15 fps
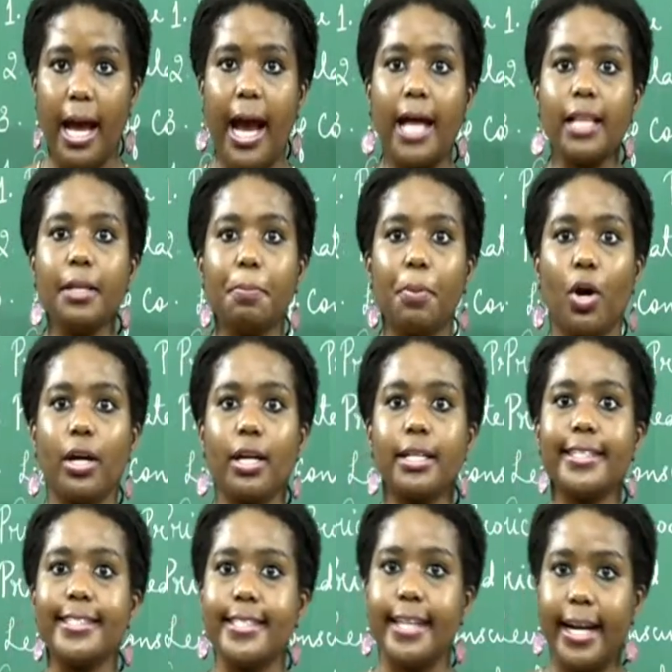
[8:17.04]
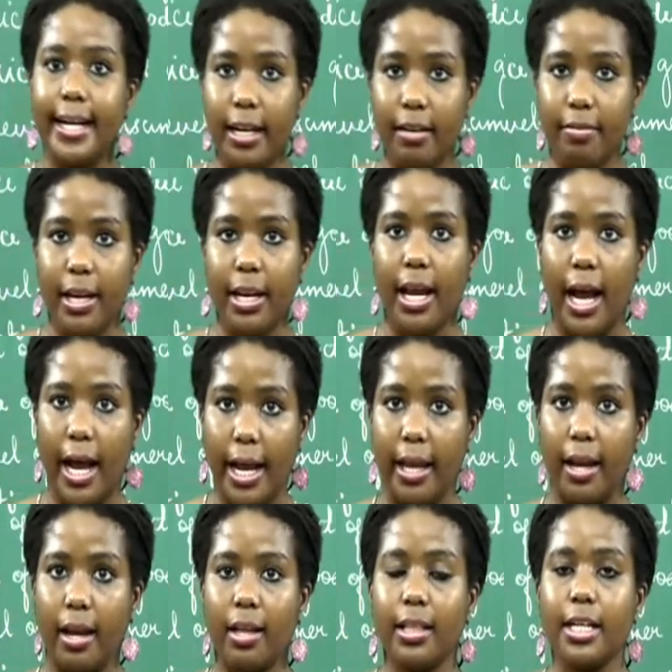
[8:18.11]
and the product is rated very
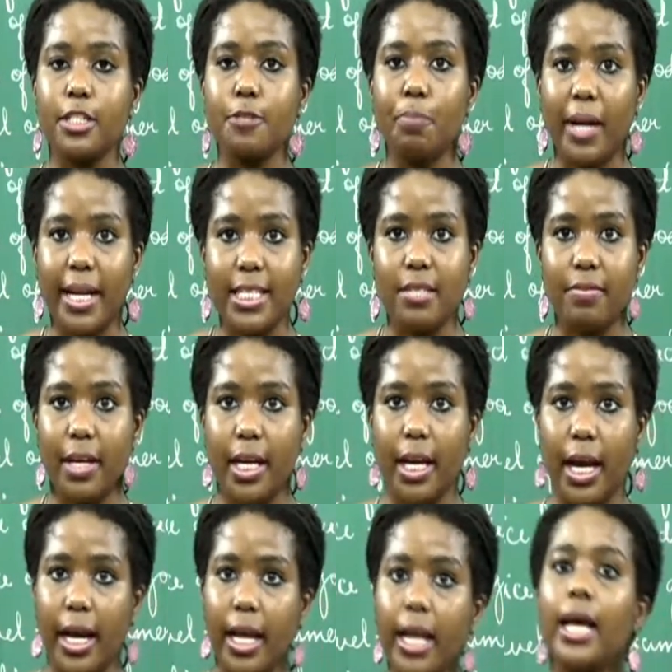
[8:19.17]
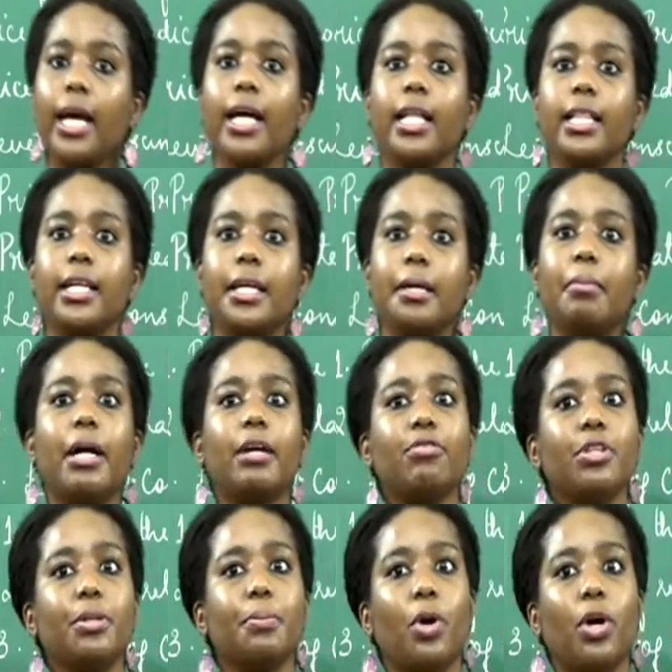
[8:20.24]
high, that is priced very high, the demand
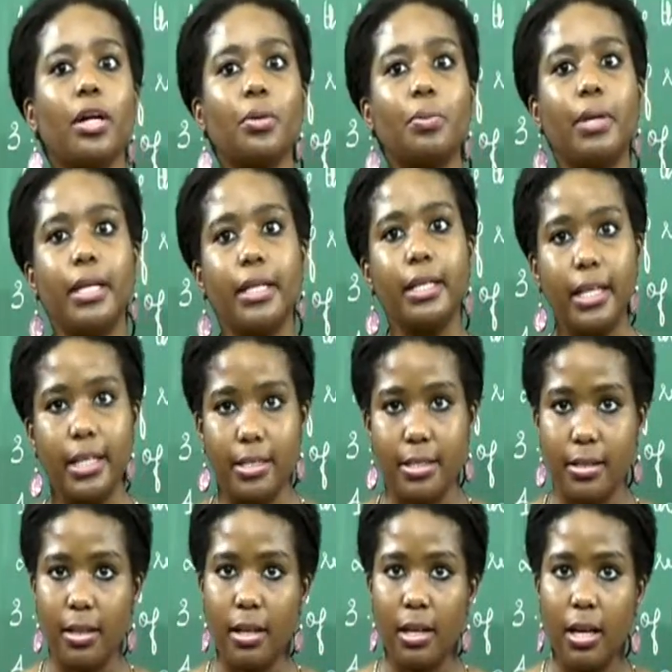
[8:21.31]
for the product will increase.